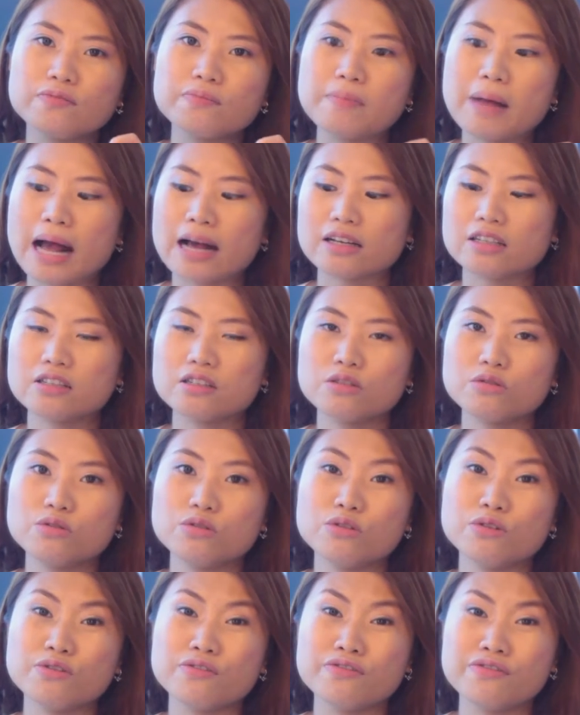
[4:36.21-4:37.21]
MAC
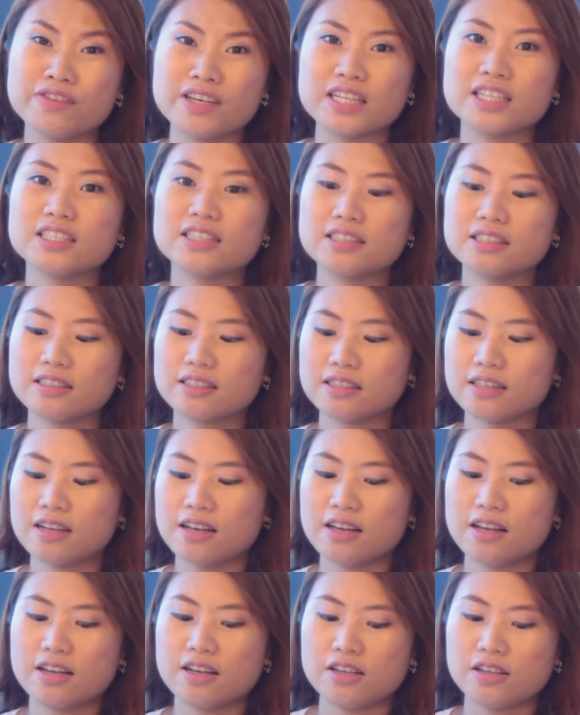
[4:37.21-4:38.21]
Studio Fix.
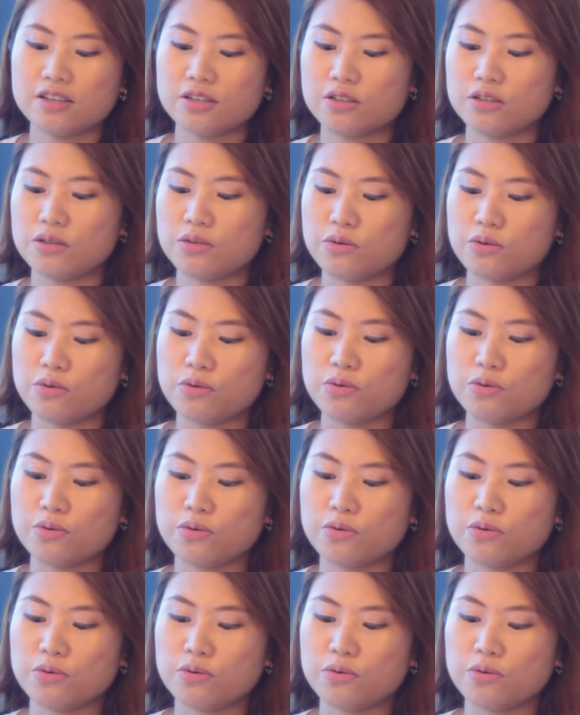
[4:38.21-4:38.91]
So